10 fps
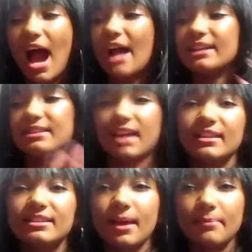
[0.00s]
I
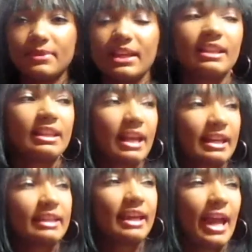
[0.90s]
said something and
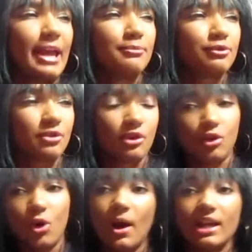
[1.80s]
like it came
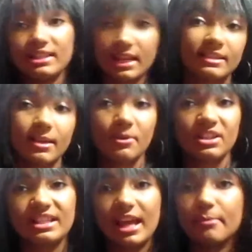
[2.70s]
true, or I said
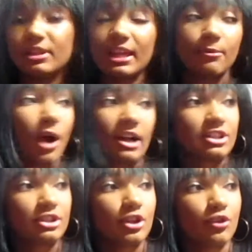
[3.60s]
someone's name and they
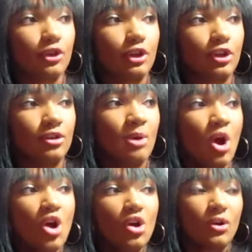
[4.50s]
walked into the room,
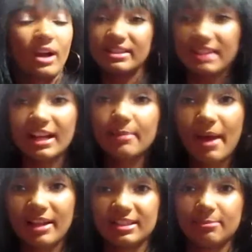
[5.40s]
or I said a
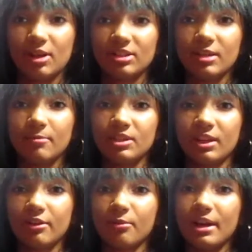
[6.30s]
basketball team was
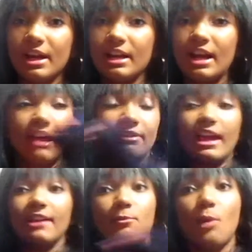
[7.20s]
gonna win and
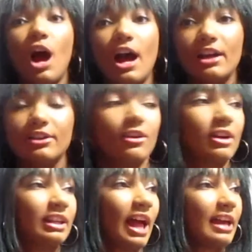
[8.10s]
they won,
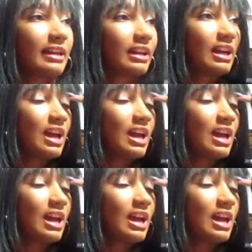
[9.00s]
or like